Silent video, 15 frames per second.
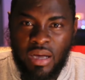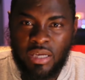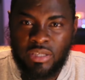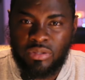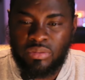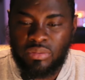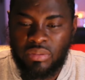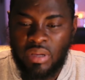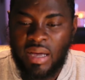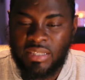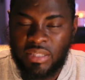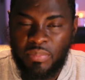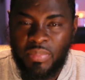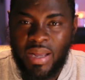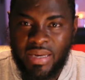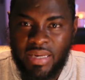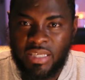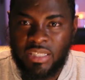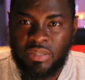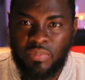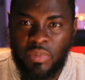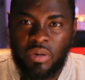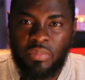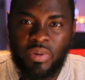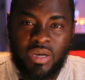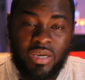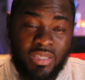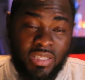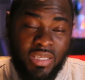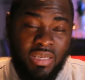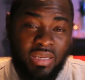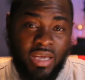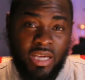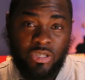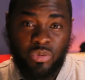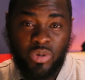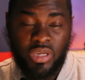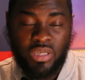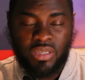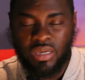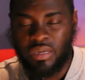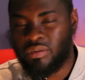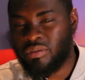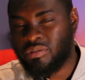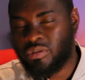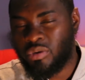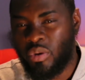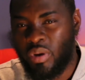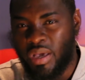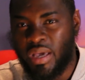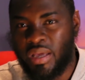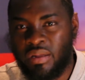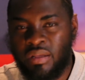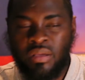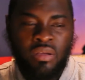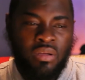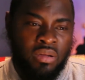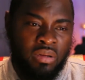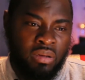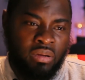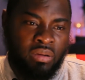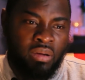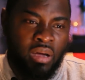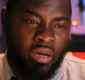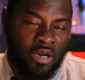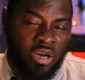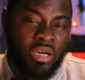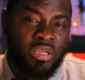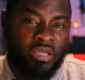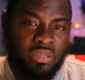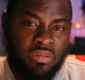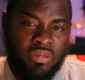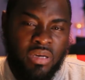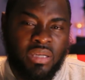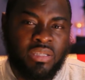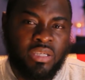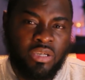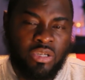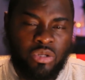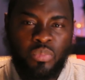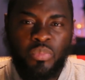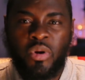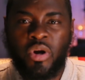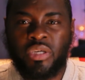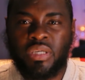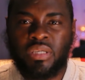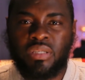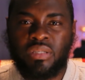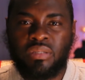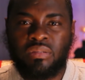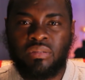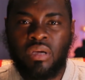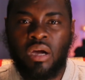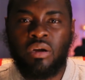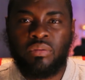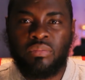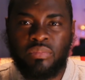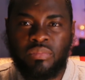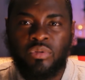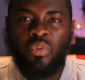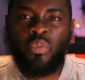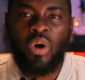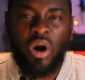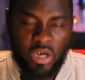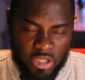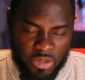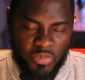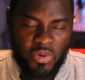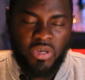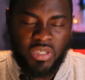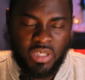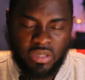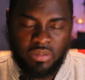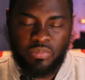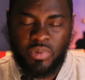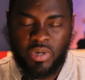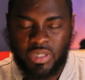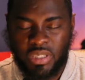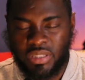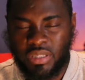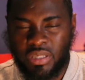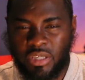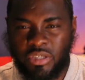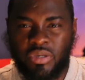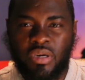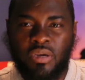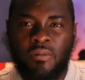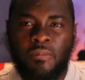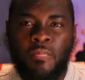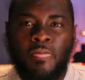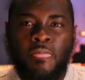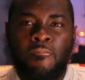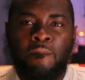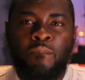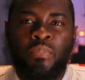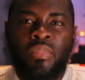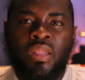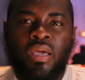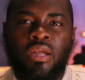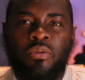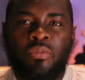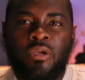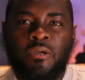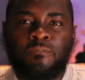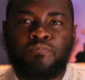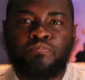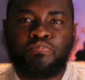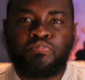as as the plan is, but because he didn't get through with anything, i just go ahead and conti- continue to purchase or towards person purchasing a truck. Anyway,